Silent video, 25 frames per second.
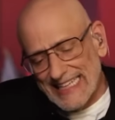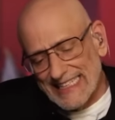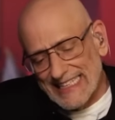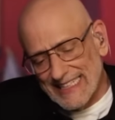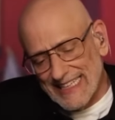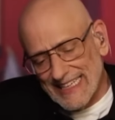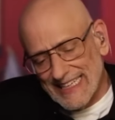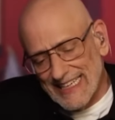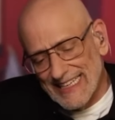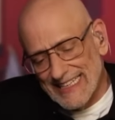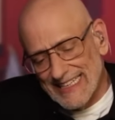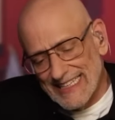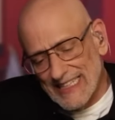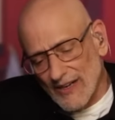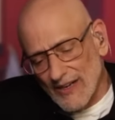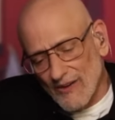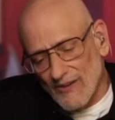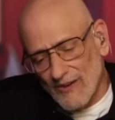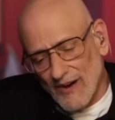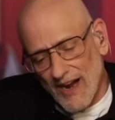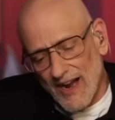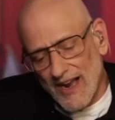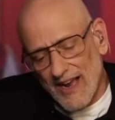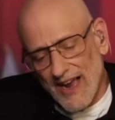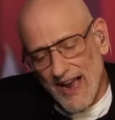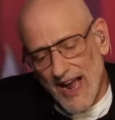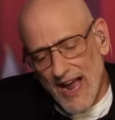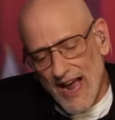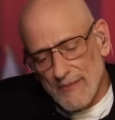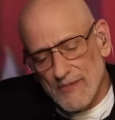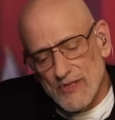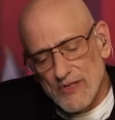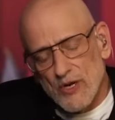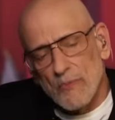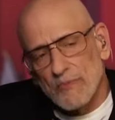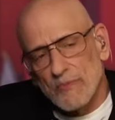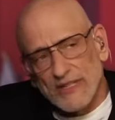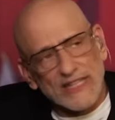And, you know,
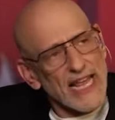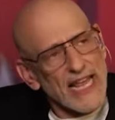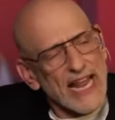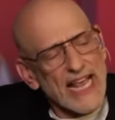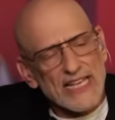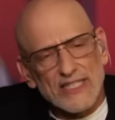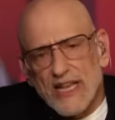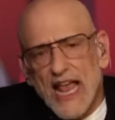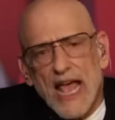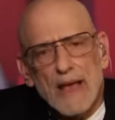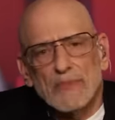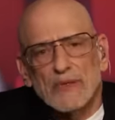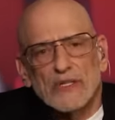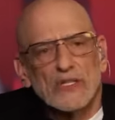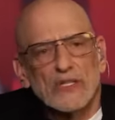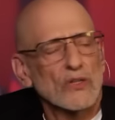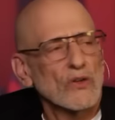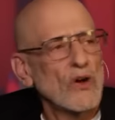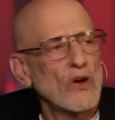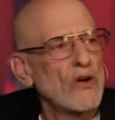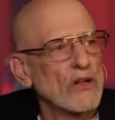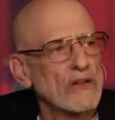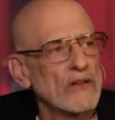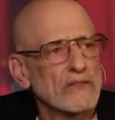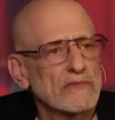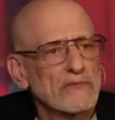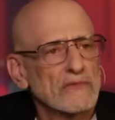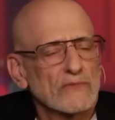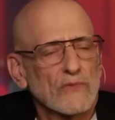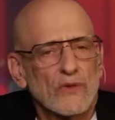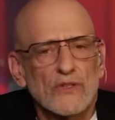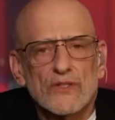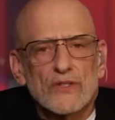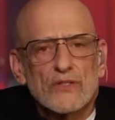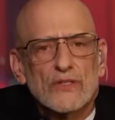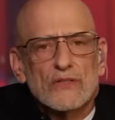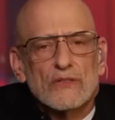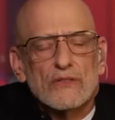I am a Jew. But that hasn't happened at all.
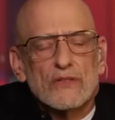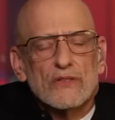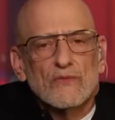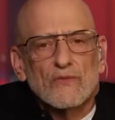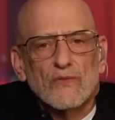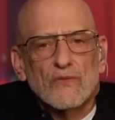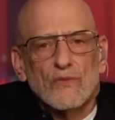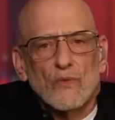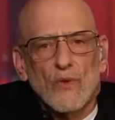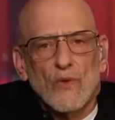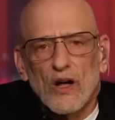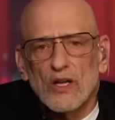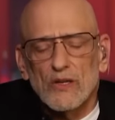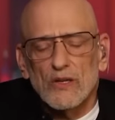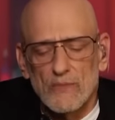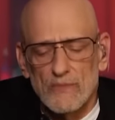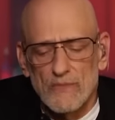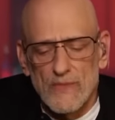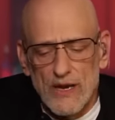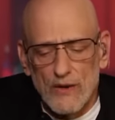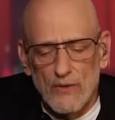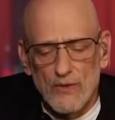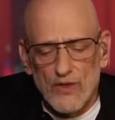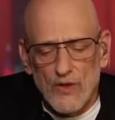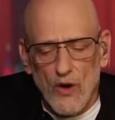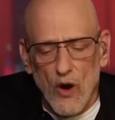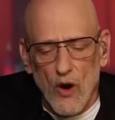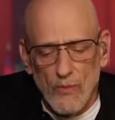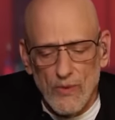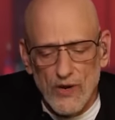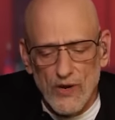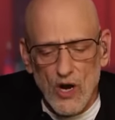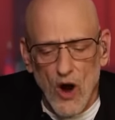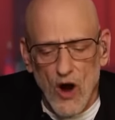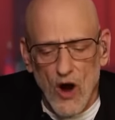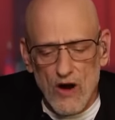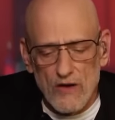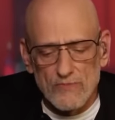Christians have welcomed me with
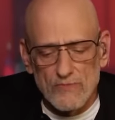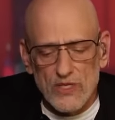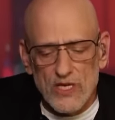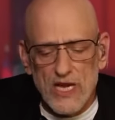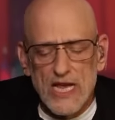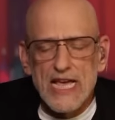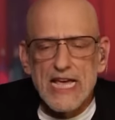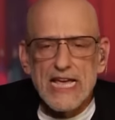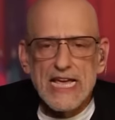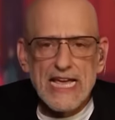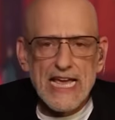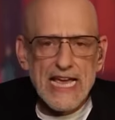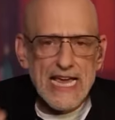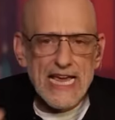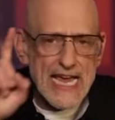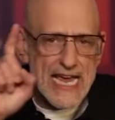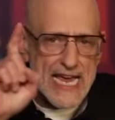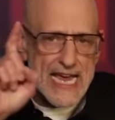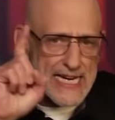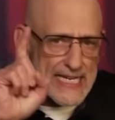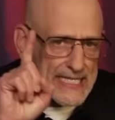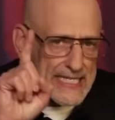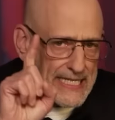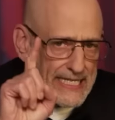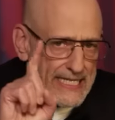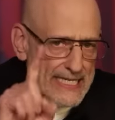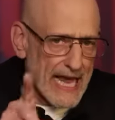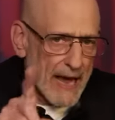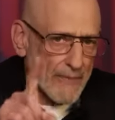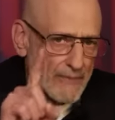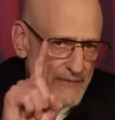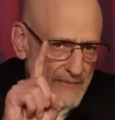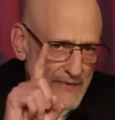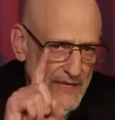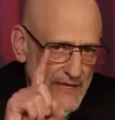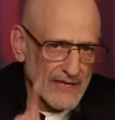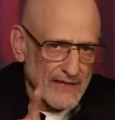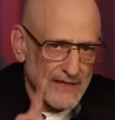open arms,
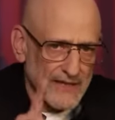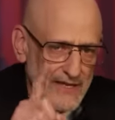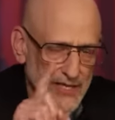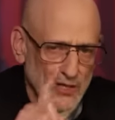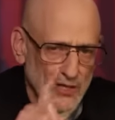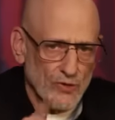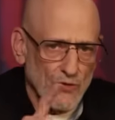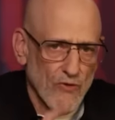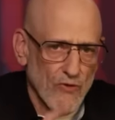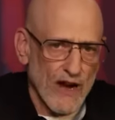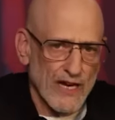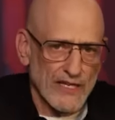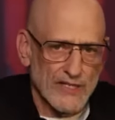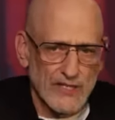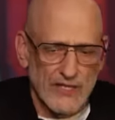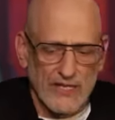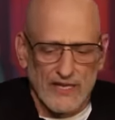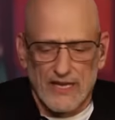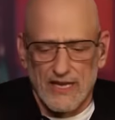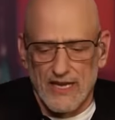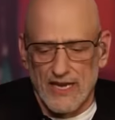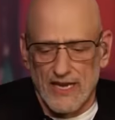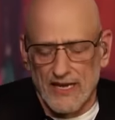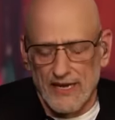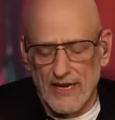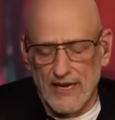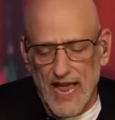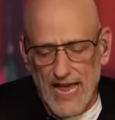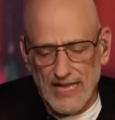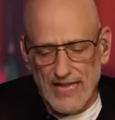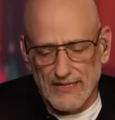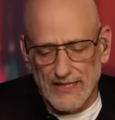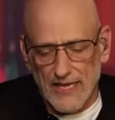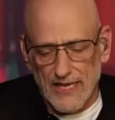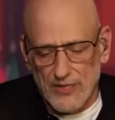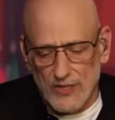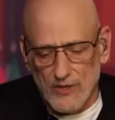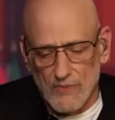except this Christ the King
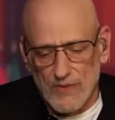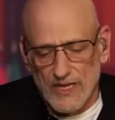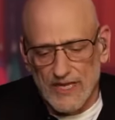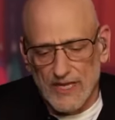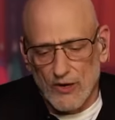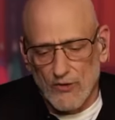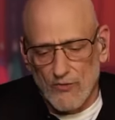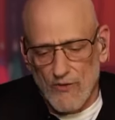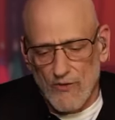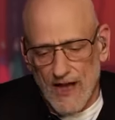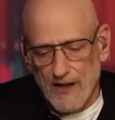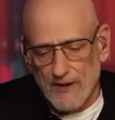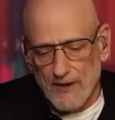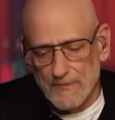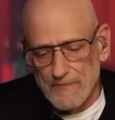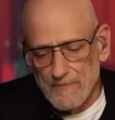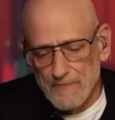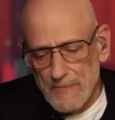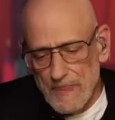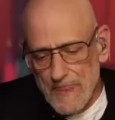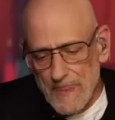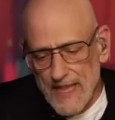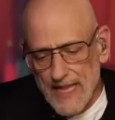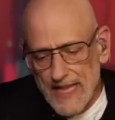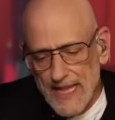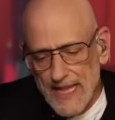anti-Semitic crowd.